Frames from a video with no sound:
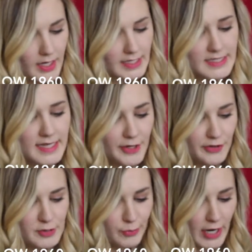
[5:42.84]

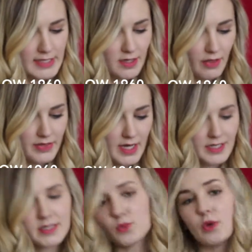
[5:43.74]
insider's price on
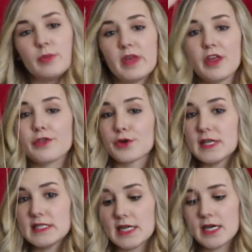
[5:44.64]
this would be
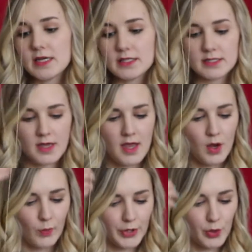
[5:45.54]
36
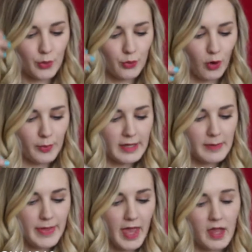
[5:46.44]
where you would
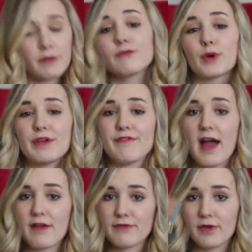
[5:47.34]
normally pay
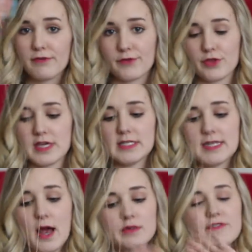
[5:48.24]
45 for
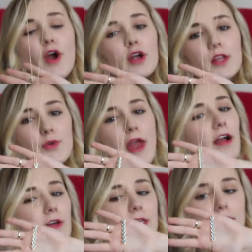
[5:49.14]
this House of Harlow
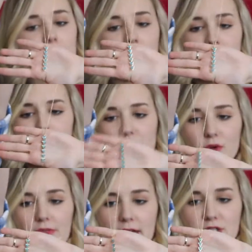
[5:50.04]
necklace.
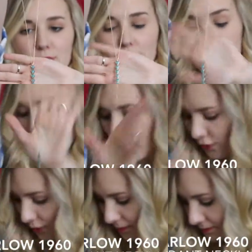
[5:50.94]
So that's really cute.